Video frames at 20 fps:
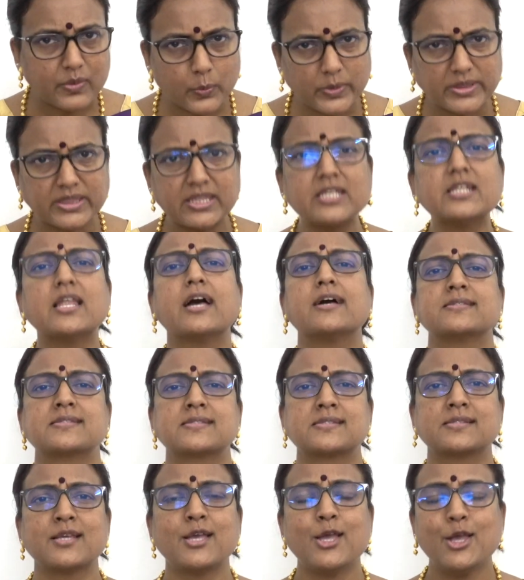within
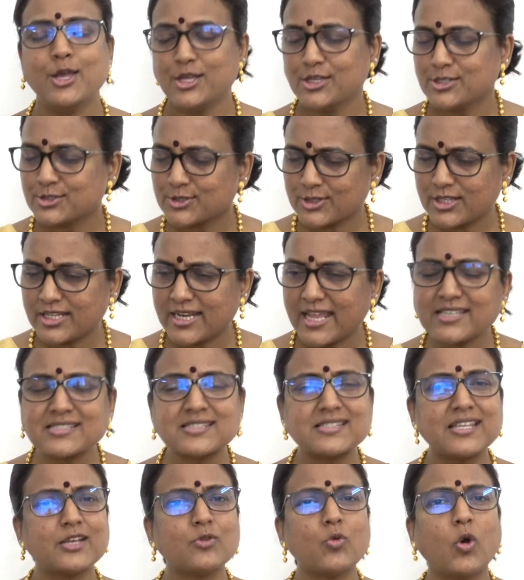us. So the next
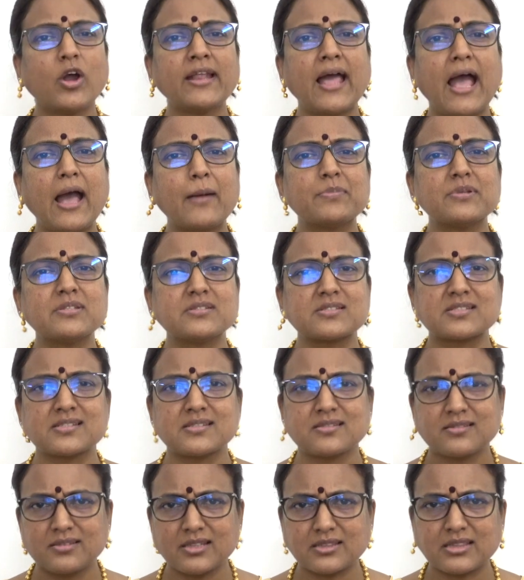thing, what happens?
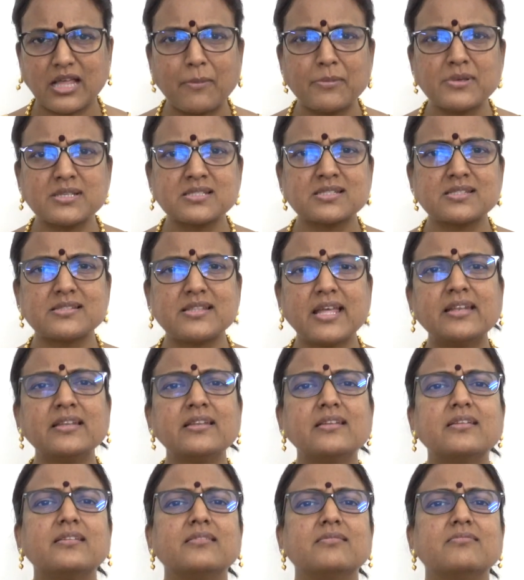The tamas, then
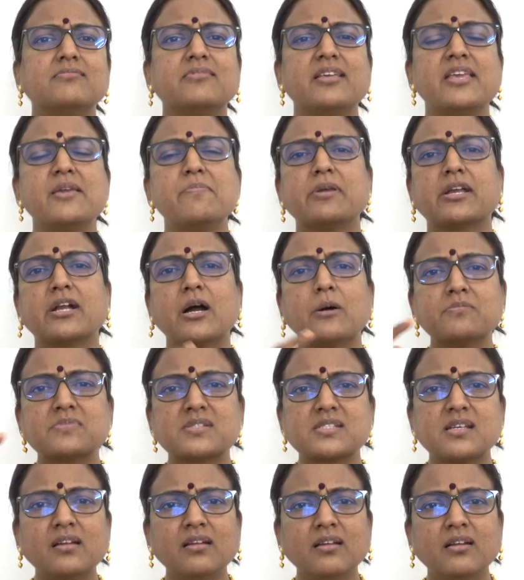he
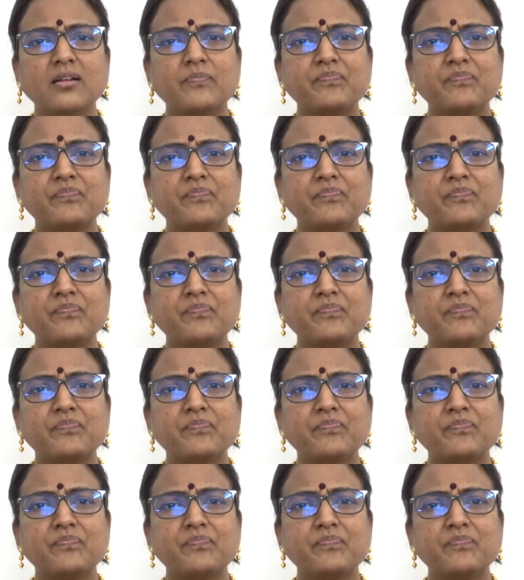becomes a